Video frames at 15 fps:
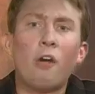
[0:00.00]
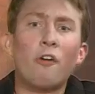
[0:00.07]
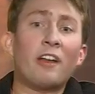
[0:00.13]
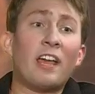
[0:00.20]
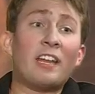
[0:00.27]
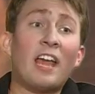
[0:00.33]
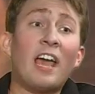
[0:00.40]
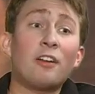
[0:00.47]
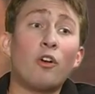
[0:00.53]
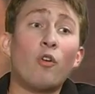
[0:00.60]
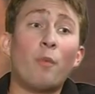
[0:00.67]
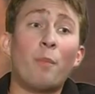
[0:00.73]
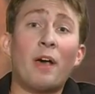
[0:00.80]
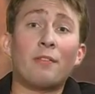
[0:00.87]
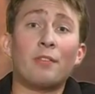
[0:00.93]
right, and I know
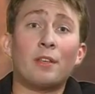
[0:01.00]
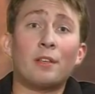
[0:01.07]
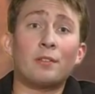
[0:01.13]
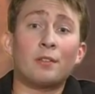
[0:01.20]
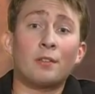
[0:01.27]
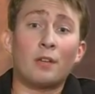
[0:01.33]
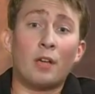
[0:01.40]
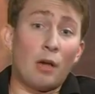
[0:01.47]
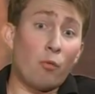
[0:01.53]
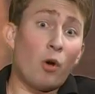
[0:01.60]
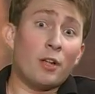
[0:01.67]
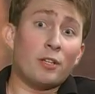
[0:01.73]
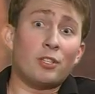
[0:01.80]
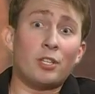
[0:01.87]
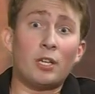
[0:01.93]
about this. I
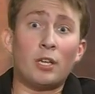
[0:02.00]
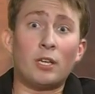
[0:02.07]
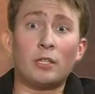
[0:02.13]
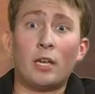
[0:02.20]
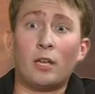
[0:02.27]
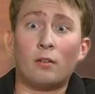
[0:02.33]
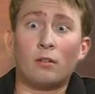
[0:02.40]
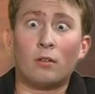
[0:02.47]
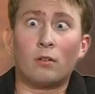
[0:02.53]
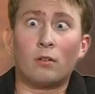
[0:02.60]
watch CNN.